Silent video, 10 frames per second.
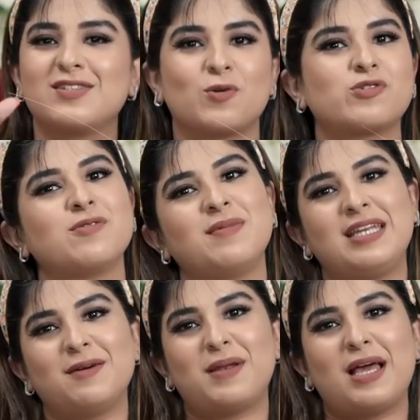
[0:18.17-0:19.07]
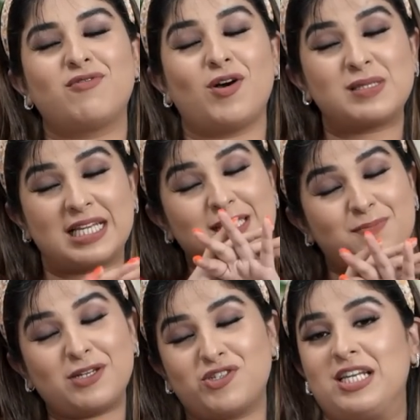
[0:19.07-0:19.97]
social media platforms,
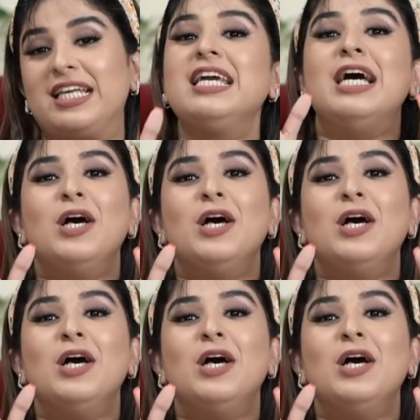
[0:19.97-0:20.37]
especially